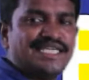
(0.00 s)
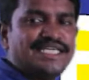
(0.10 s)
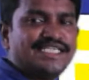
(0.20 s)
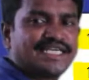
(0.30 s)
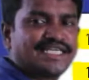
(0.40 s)

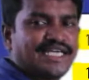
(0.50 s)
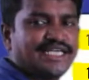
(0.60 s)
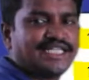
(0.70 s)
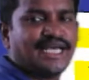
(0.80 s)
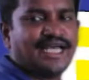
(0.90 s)
detected
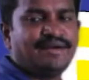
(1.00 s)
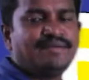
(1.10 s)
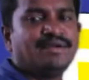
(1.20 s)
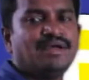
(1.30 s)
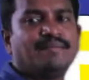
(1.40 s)
at the end
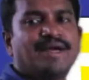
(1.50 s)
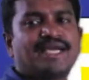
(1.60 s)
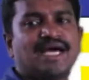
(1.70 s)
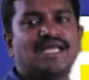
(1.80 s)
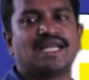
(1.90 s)
by
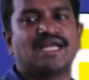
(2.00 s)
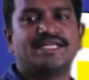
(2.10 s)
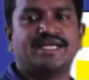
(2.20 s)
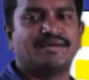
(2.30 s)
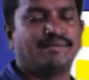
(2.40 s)

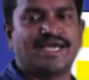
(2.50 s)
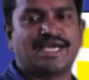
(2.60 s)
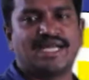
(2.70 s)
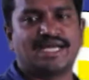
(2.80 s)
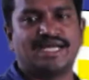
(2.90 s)

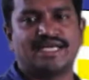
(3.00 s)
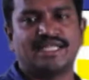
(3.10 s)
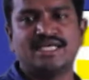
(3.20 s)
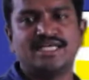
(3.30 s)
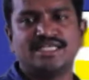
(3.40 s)
calculating
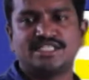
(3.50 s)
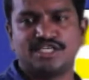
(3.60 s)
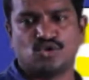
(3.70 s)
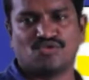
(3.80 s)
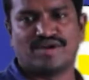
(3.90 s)
the
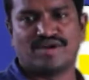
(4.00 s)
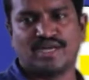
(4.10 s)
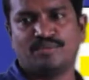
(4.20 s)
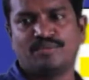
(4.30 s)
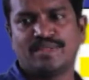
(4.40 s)
syndrome
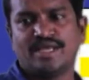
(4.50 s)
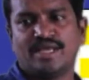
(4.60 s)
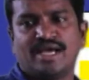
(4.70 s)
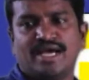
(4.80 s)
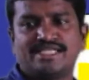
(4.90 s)
value.
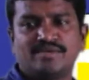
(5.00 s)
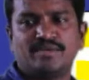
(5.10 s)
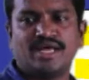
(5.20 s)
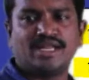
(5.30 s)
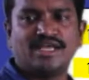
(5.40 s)
And
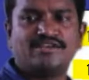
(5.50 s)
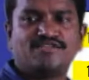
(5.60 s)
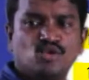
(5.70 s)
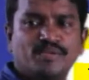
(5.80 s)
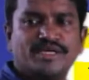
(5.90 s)
similarly, if
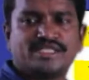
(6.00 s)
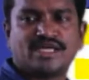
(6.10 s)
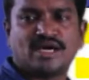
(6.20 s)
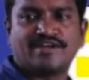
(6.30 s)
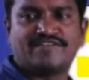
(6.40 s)
2 bits
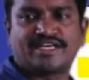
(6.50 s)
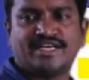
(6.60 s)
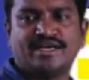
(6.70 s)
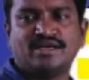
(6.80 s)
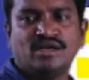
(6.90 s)
are
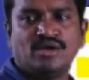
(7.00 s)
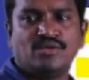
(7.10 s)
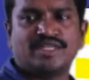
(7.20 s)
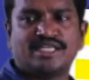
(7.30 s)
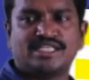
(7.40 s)
affected,
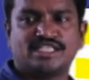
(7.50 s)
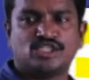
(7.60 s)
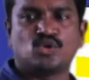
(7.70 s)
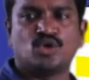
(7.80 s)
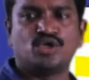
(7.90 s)
whether this is
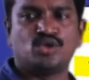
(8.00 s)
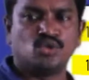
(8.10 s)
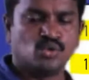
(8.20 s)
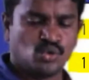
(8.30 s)
going to